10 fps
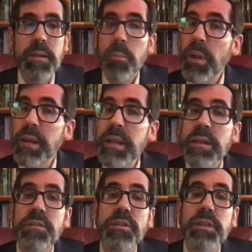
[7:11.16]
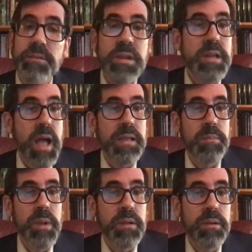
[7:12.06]
But it is a living
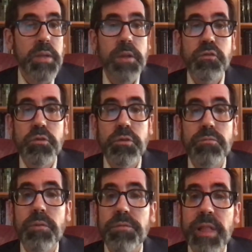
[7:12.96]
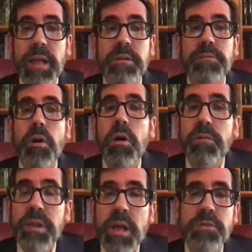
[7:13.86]
document that should reflect
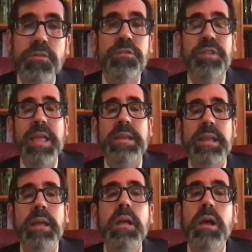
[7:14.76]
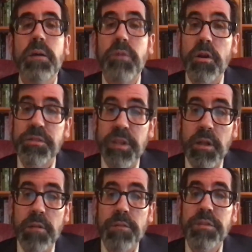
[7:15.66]
evolving understanding of
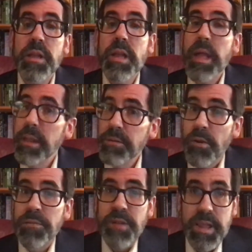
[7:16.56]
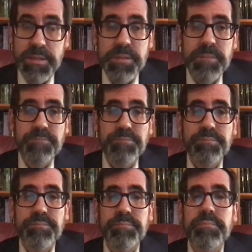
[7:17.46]
ourselves and of our faith.
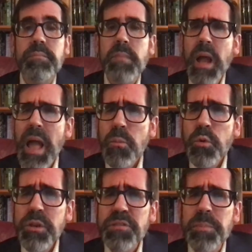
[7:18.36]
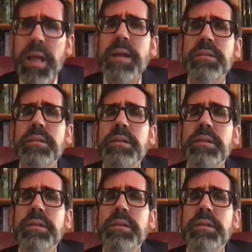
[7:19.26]
I would expect